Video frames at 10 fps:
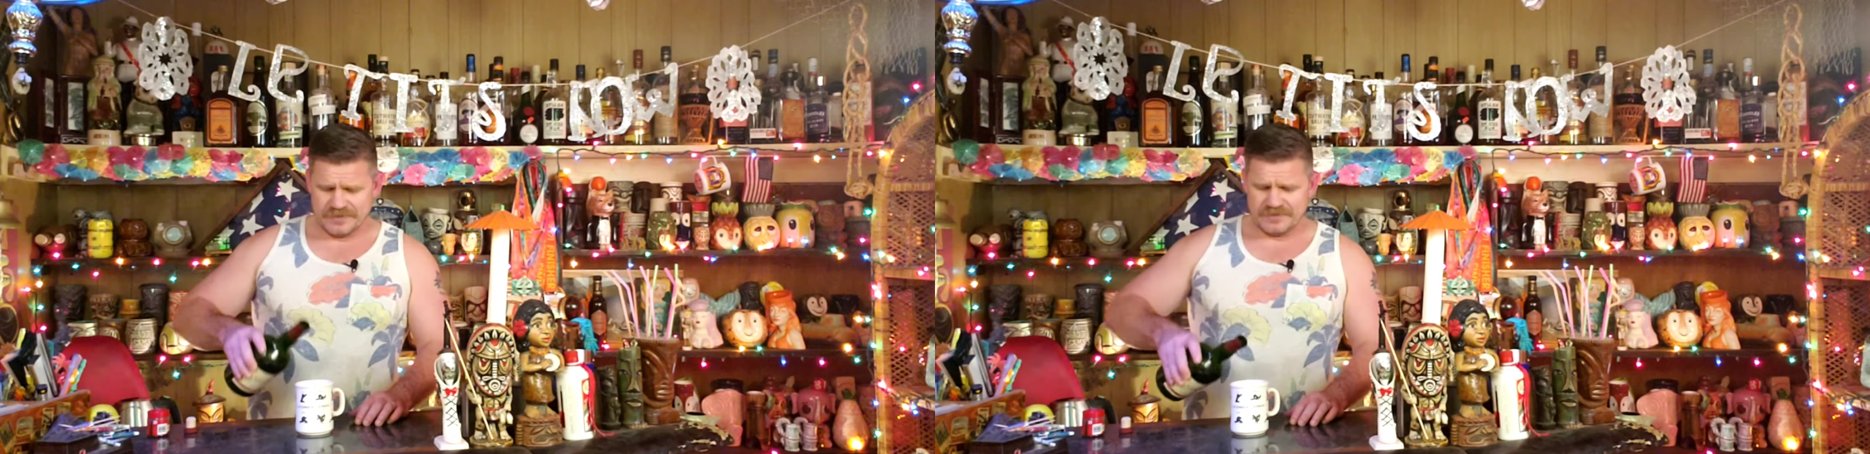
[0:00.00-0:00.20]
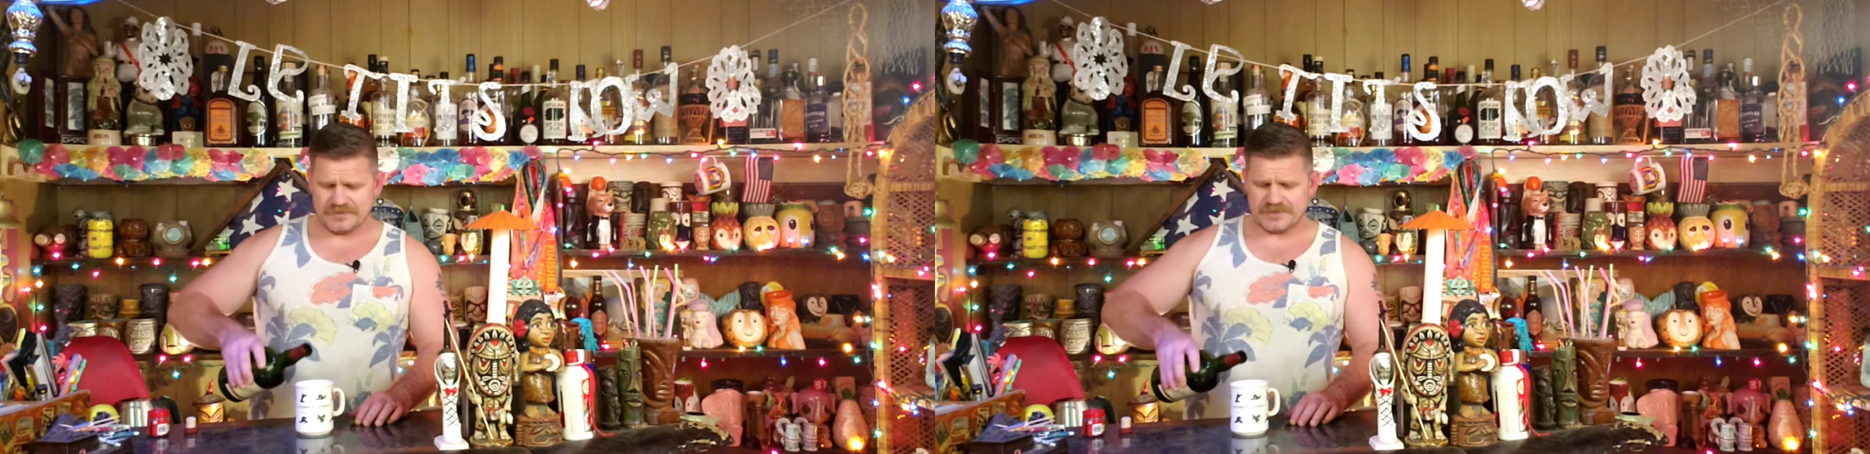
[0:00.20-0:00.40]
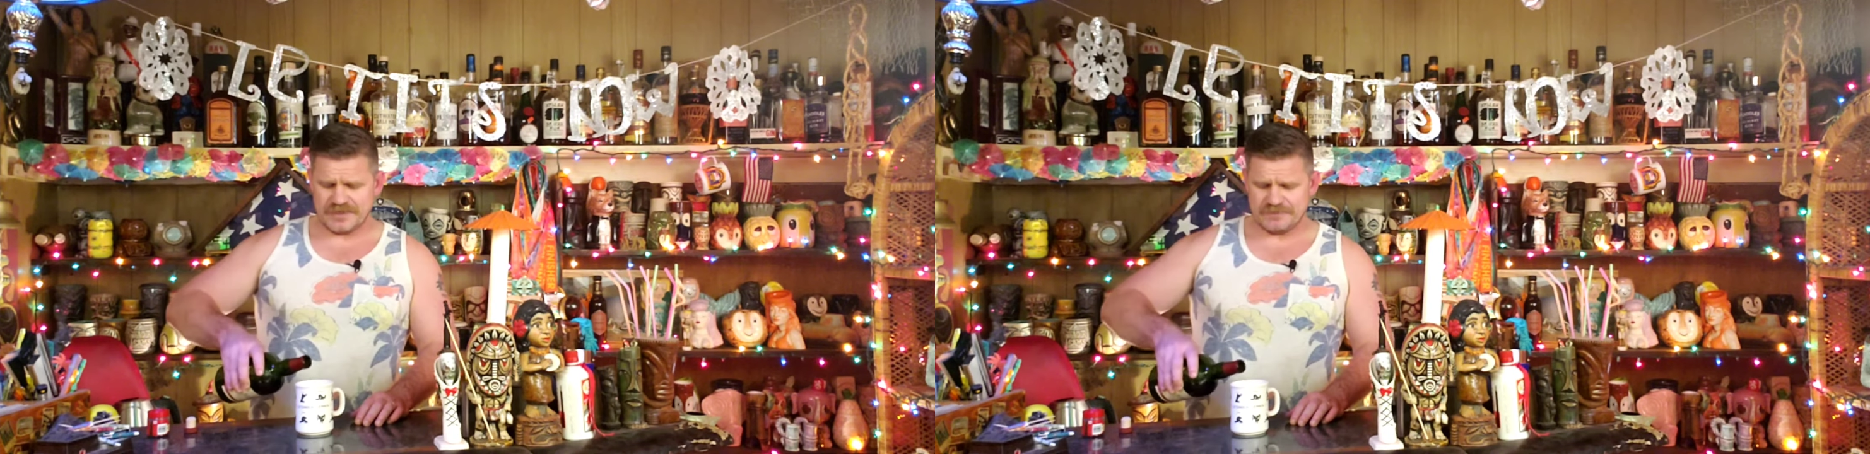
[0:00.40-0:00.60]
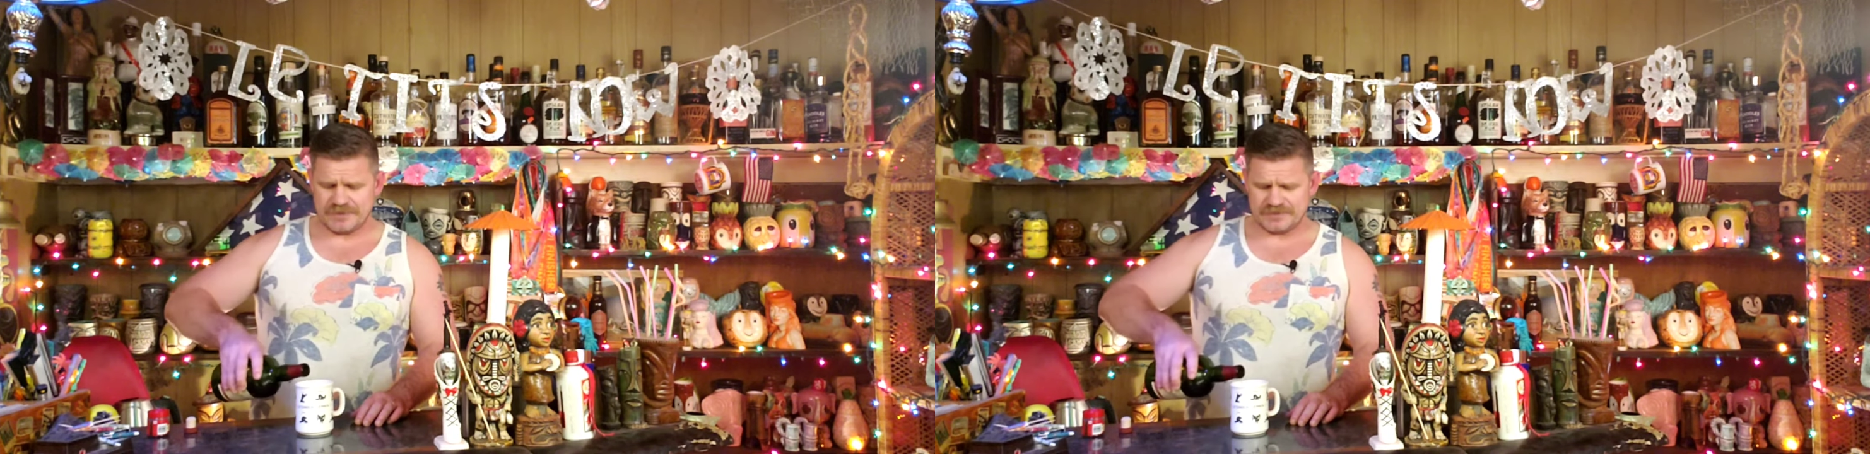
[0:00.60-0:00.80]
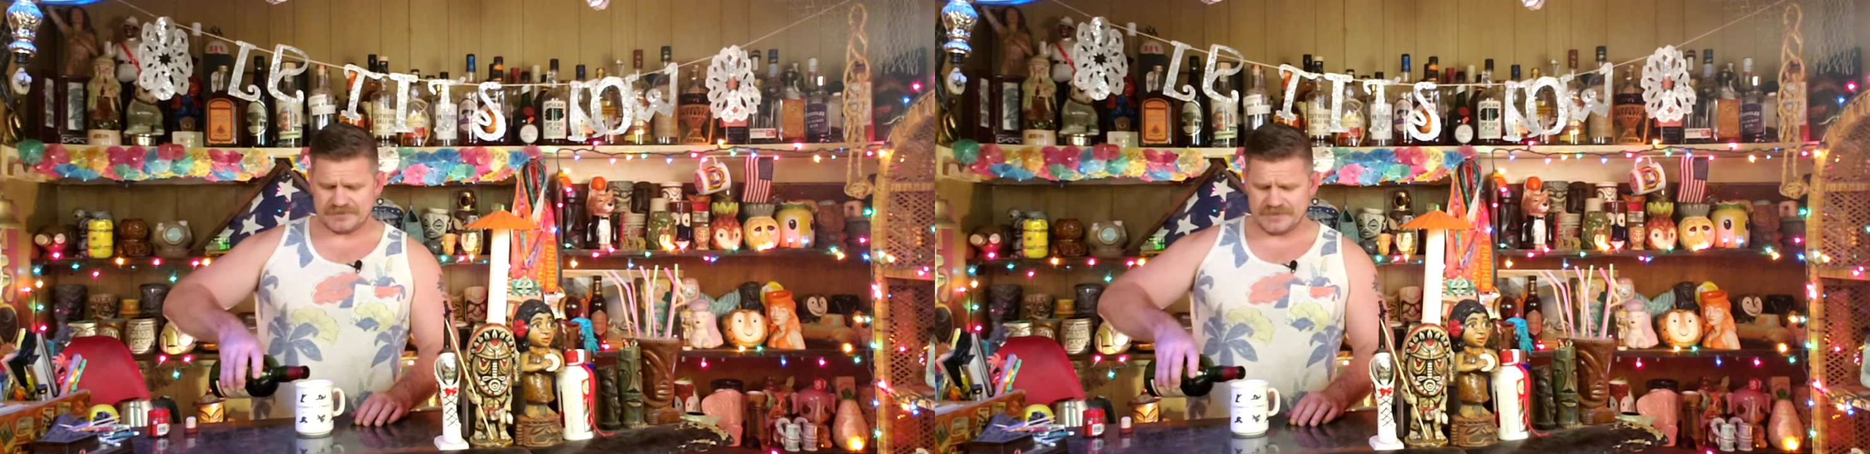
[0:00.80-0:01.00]
Then you're going to add
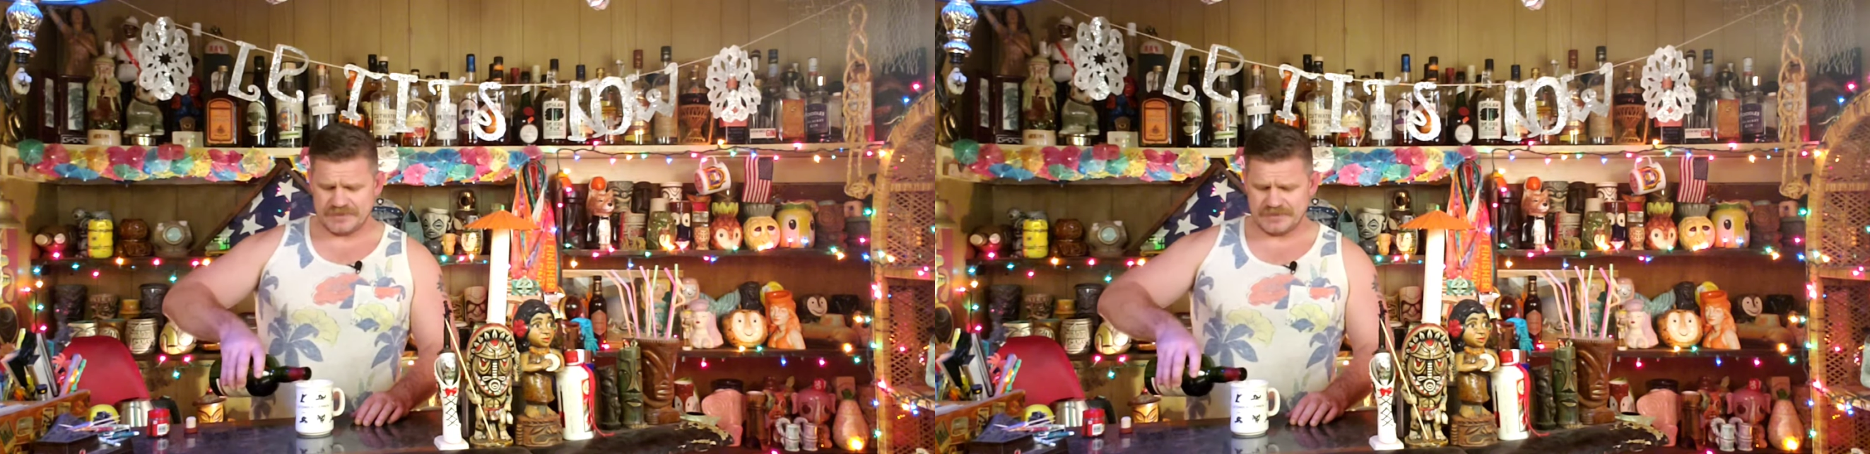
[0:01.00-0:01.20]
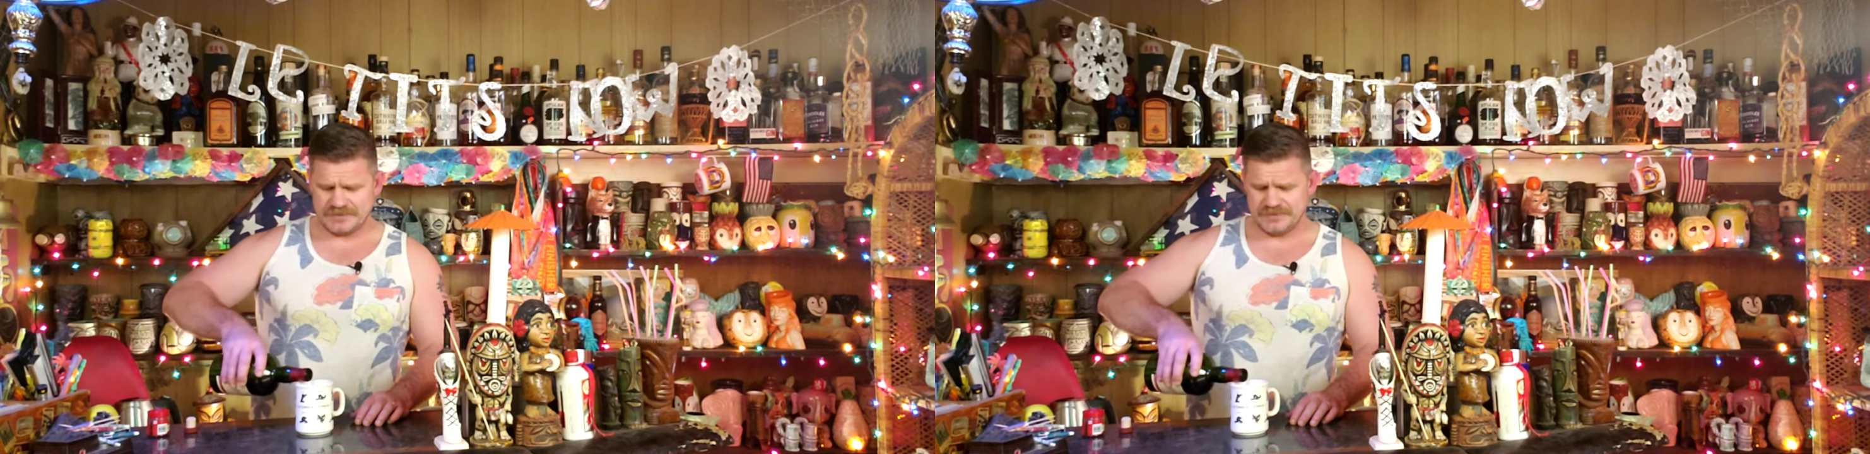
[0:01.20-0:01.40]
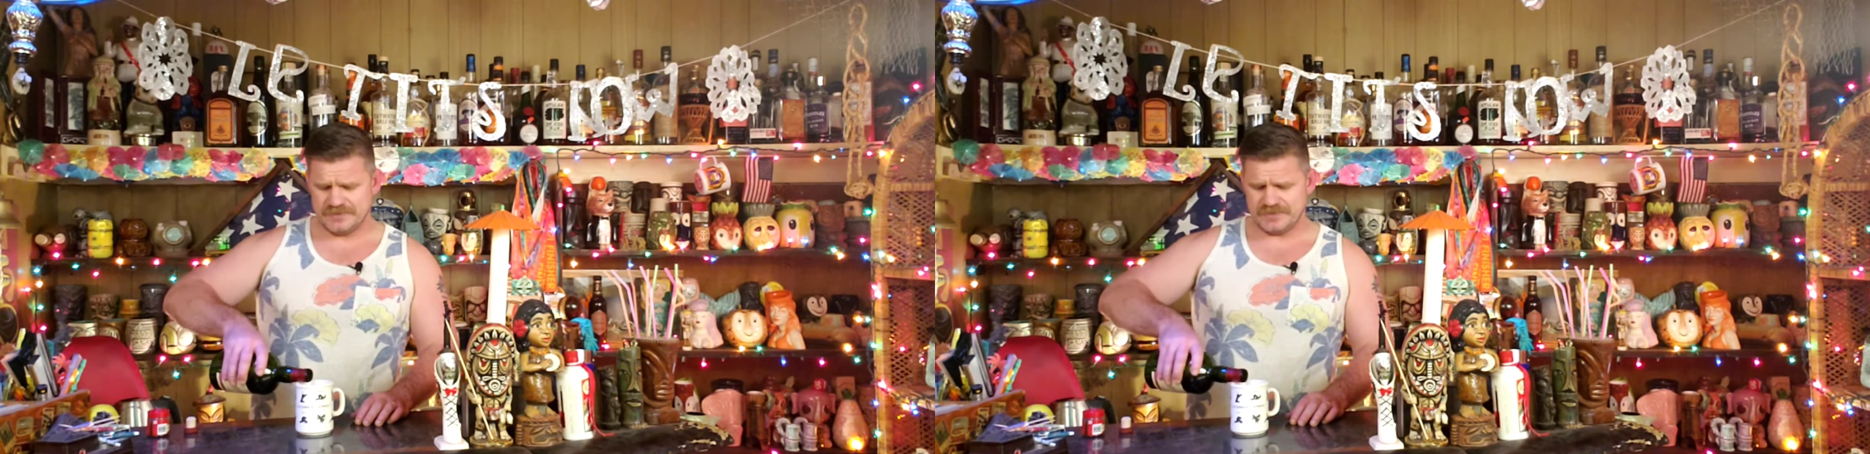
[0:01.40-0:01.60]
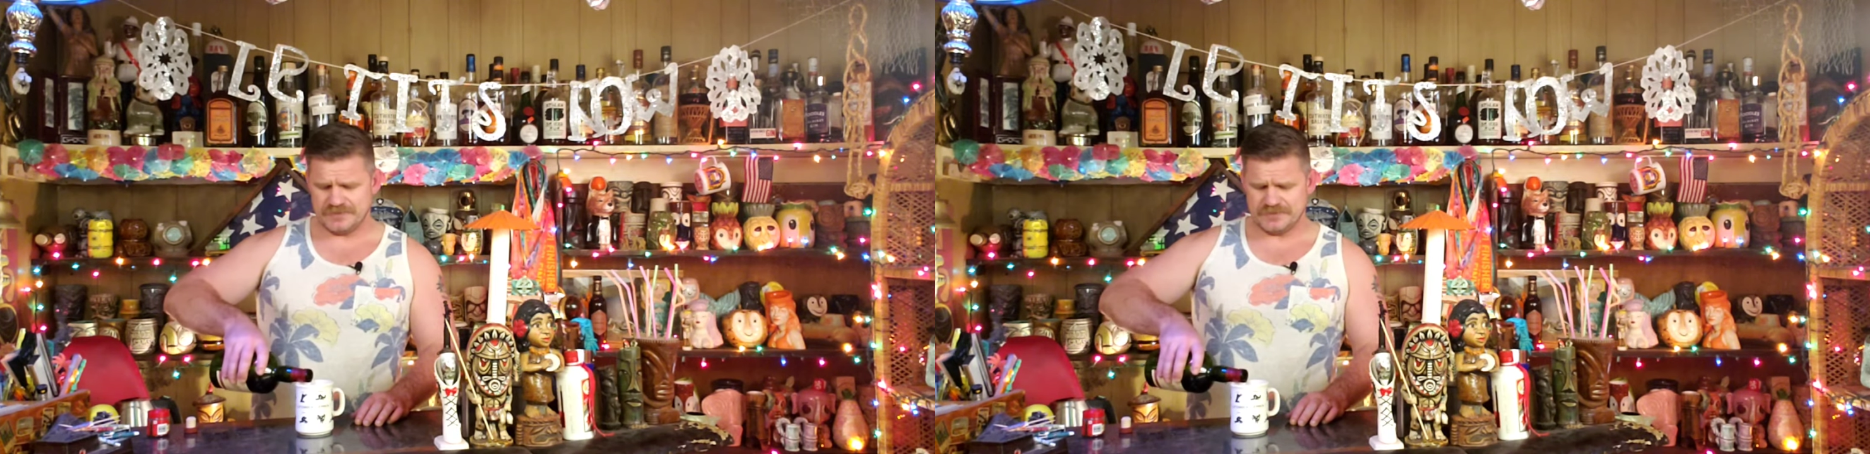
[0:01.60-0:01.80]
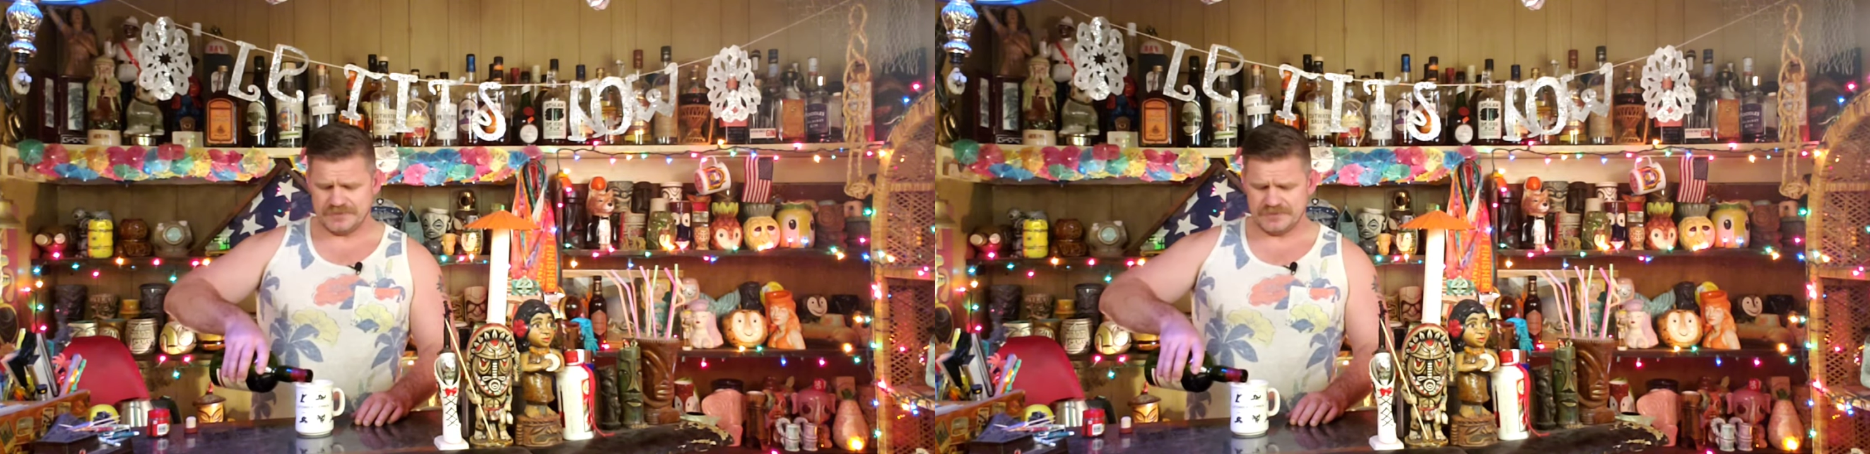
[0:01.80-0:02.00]
about, you
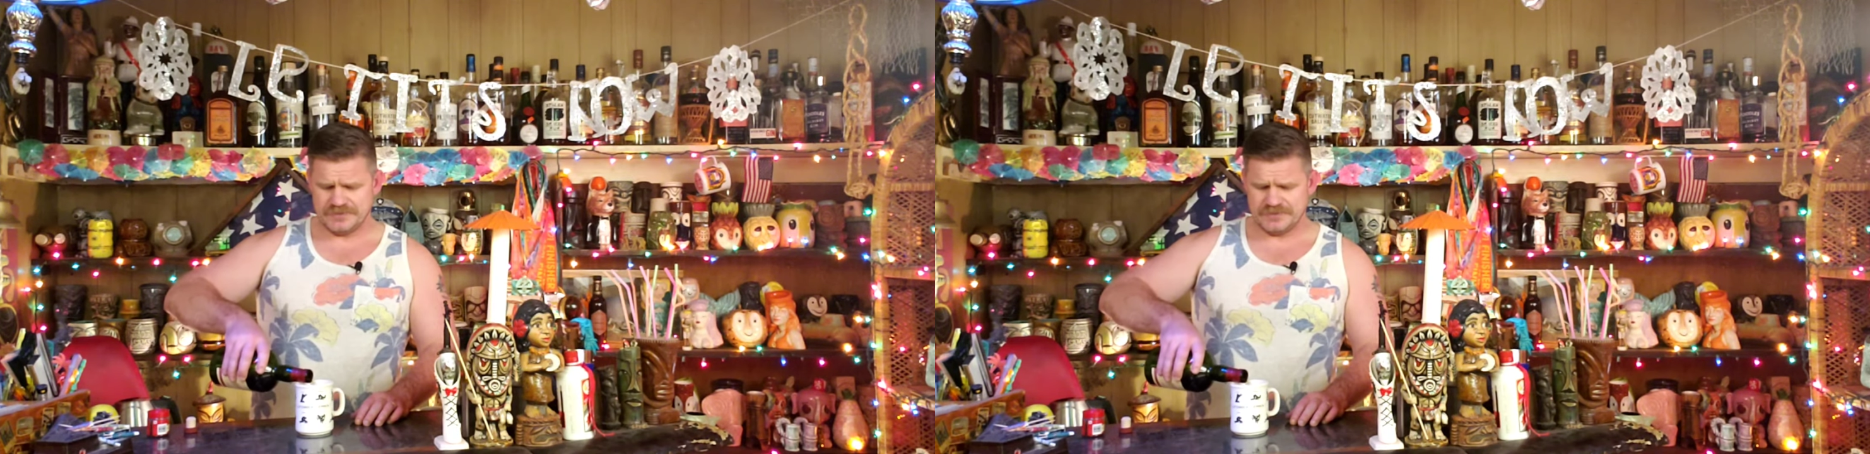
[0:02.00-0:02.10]
know,